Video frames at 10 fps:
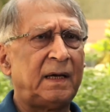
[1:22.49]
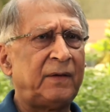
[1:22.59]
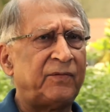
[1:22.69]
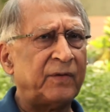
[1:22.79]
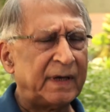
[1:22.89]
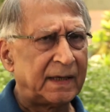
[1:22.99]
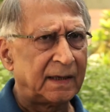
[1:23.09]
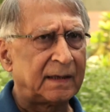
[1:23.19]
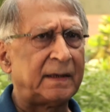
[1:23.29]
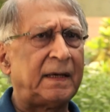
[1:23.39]
if we
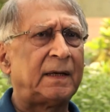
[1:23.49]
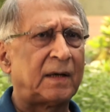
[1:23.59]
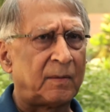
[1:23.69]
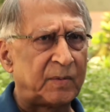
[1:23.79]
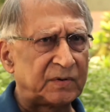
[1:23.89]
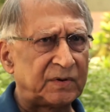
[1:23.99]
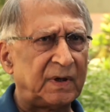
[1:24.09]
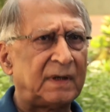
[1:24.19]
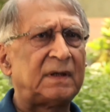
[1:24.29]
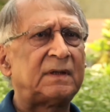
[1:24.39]
can create
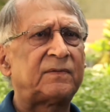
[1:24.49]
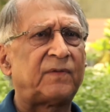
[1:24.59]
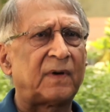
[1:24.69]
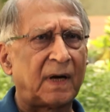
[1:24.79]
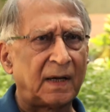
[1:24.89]
opportunities for